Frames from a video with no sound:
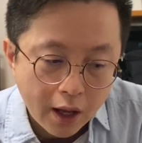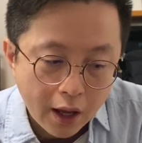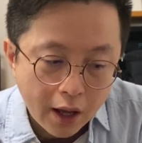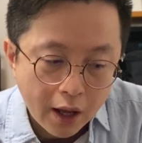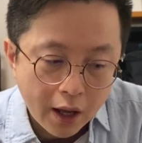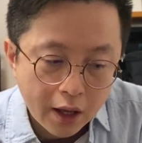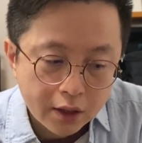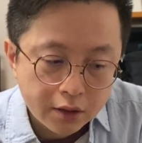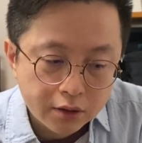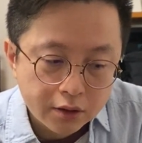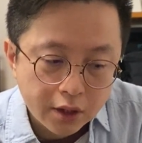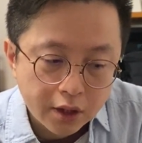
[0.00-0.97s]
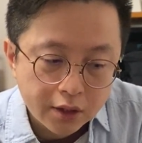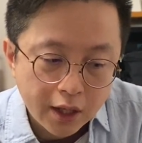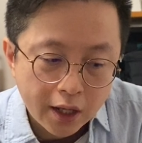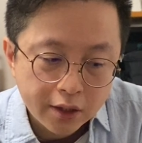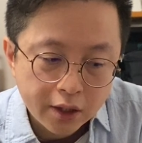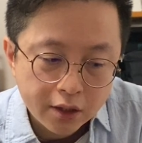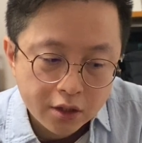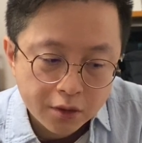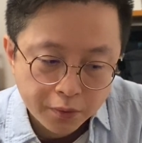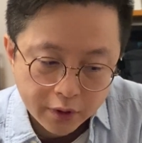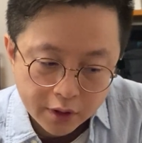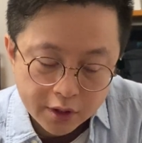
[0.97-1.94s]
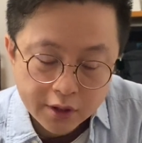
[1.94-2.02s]
And the idea is
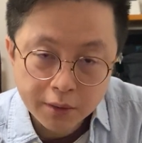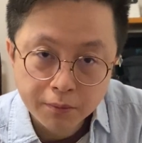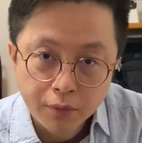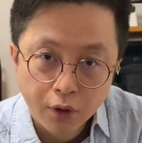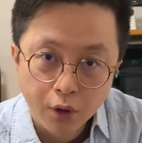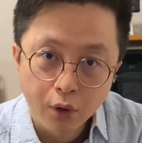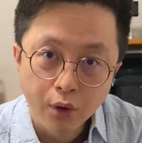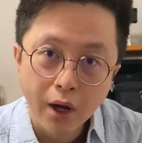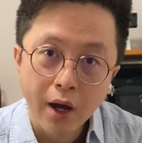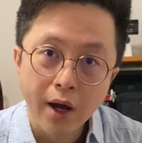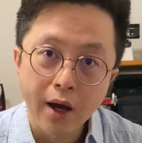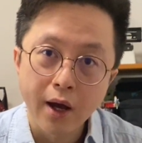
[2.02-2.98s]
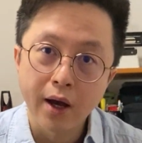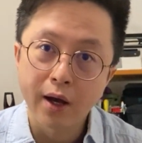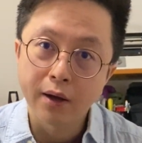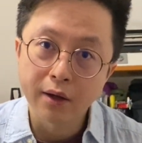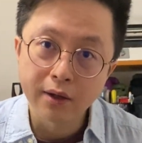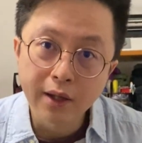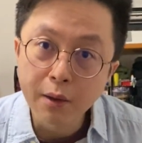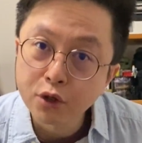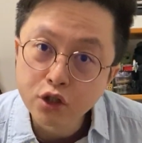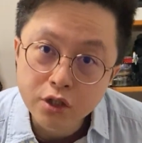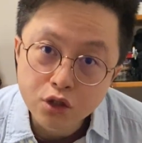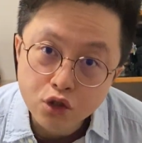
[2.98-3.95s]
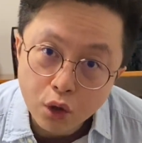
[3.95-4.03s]
pretty simple. Let me
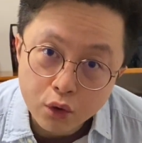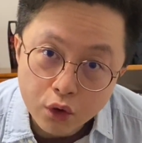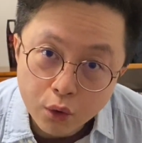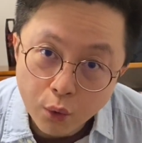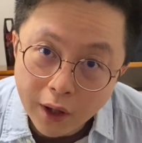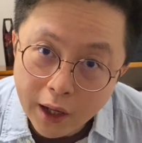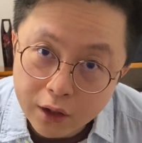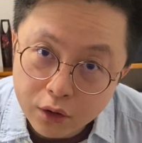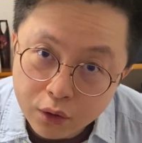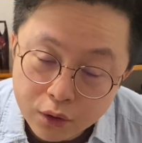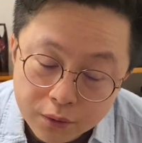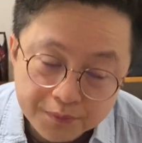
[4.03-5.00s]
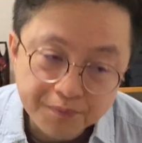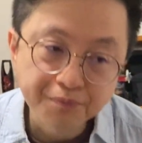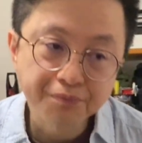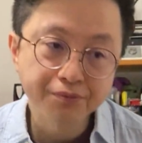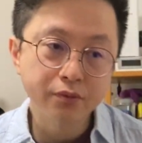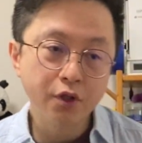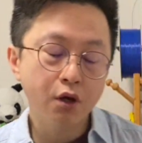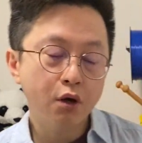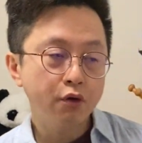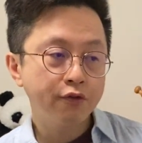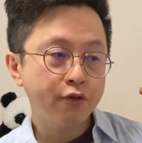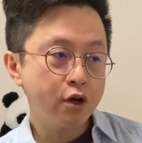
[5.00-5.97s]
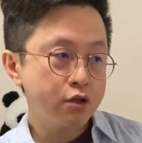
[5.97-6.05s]
just show you what I do.
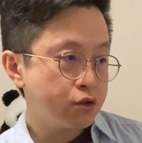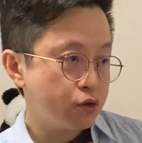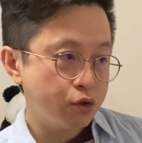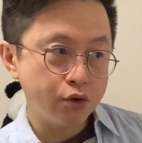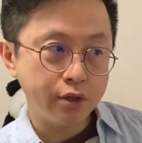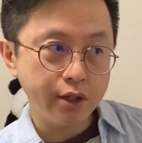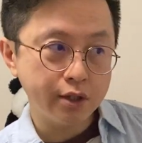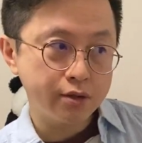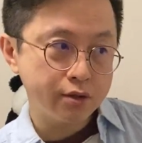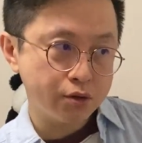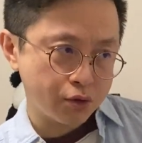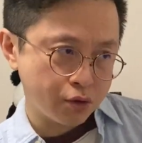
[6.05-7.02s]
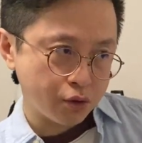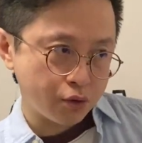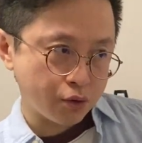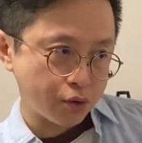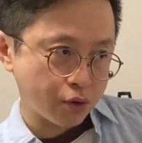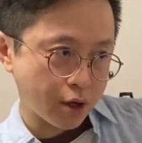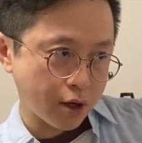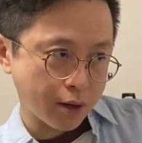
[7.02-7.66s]
First, you need to